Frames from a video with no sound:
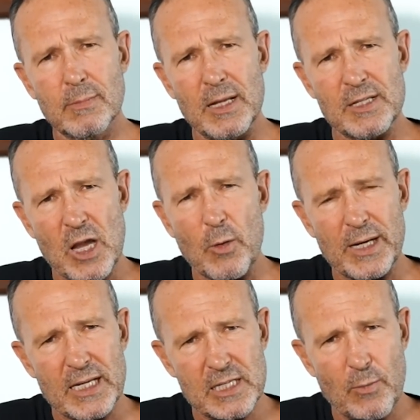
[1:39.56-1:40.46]
And so it
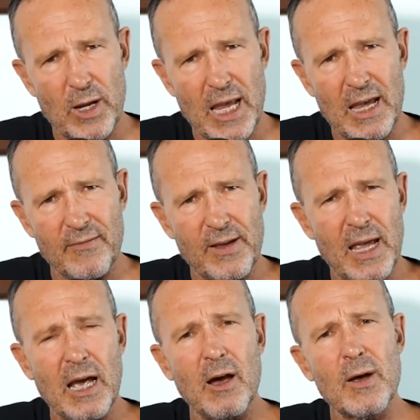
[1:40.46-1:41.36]
is that we have
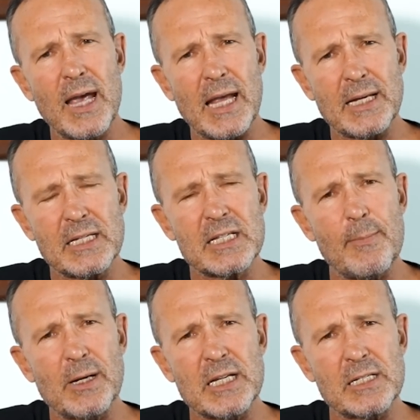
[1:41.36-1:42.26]
our
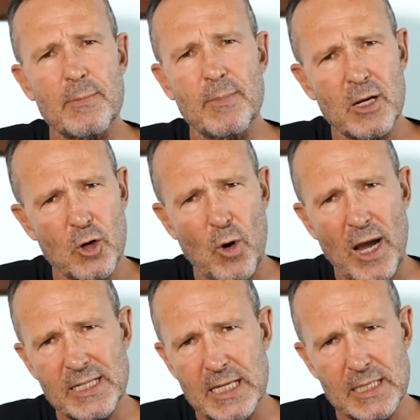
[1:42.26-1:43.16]
anti-Semitism
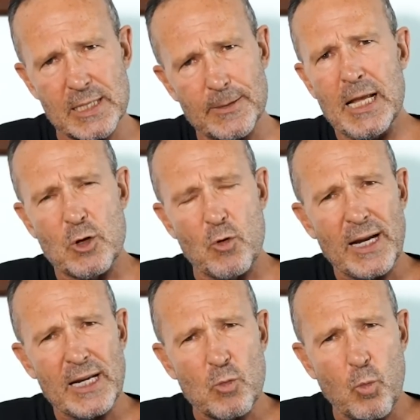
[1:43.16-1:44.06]
crisis. Its
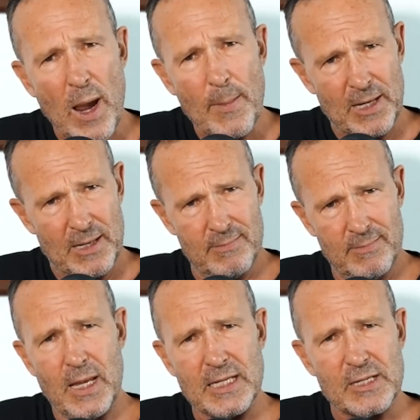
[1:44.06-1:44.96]
greatest weapon
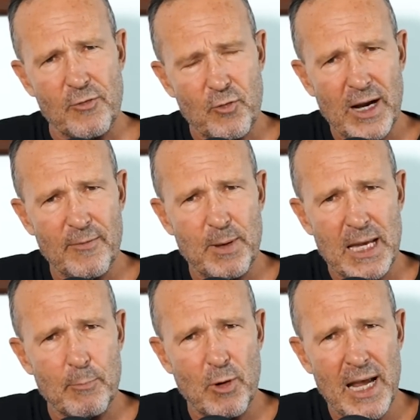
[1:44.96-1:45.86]
is the threat of
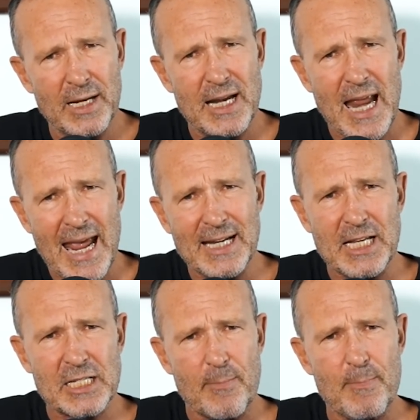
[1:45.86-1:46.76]
being branded
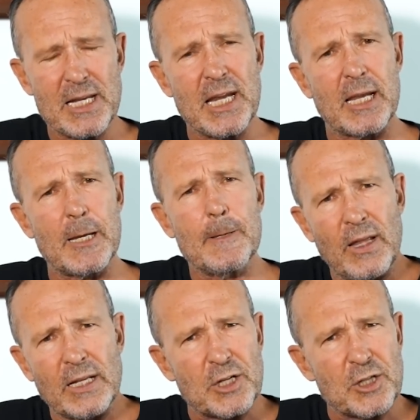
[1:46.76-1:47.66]
anti-Semitic.
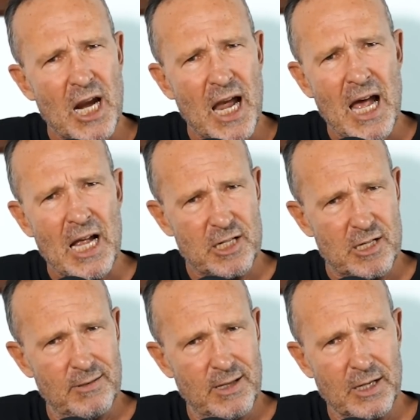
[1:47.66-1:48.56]
That's a charge
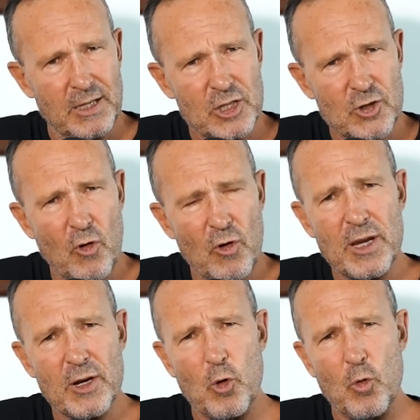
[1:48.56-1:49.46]
that can destroy
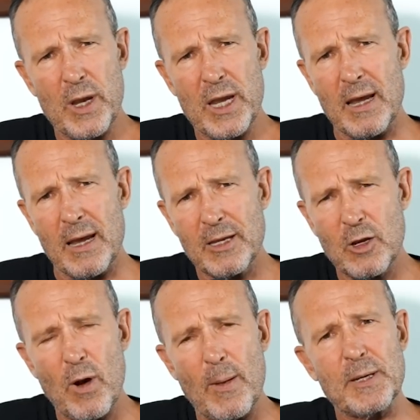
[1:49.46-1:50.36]
your career, your
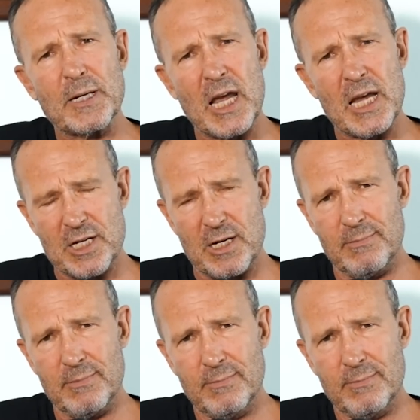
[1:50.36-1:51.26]
reputation,
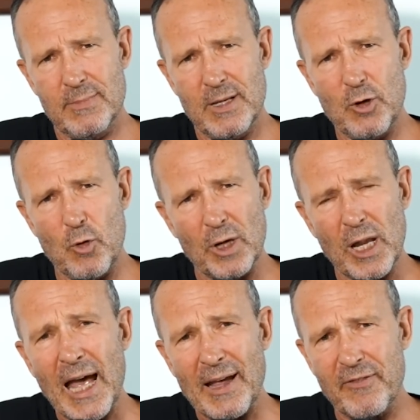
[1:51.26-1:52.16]
your
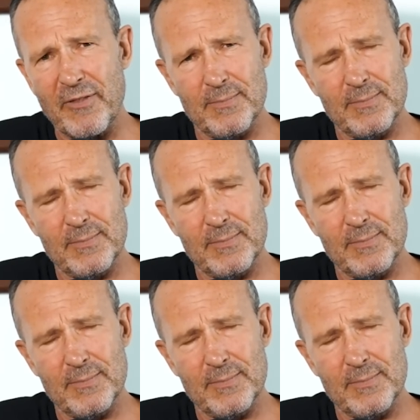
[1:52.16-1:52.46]
life.